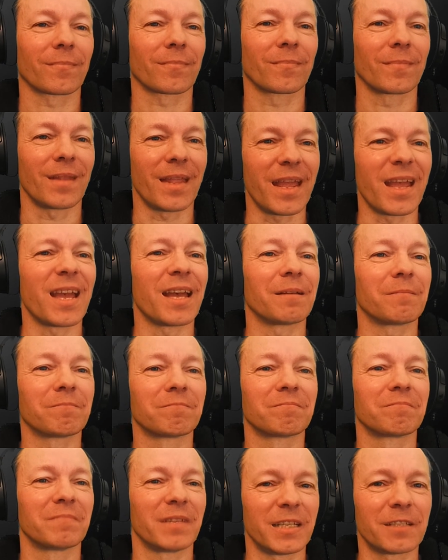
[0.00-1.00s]
Yeah,
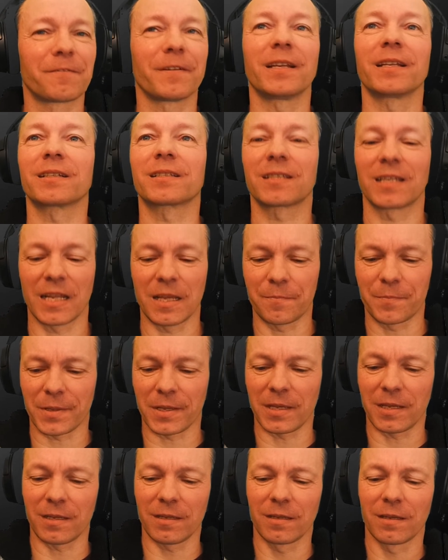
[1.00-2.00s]
he's feeling
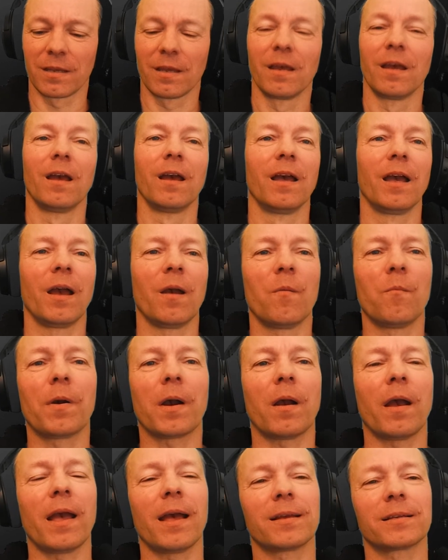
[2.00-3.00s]
sleepy.
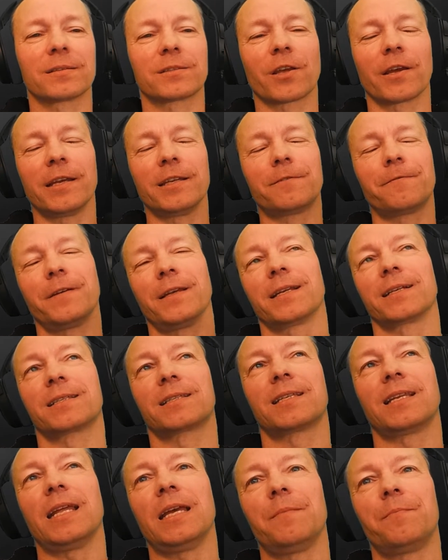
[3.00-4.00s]
But so he's feeling
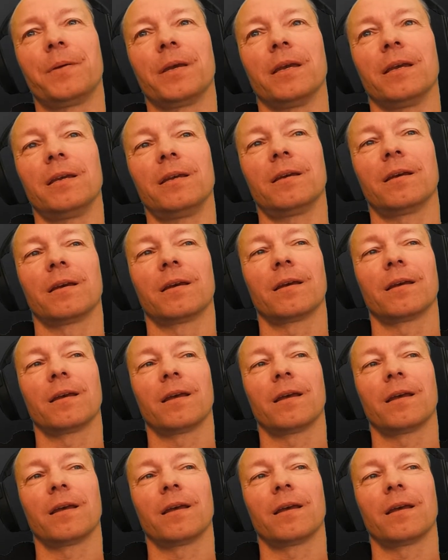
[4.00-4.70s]
sleepy.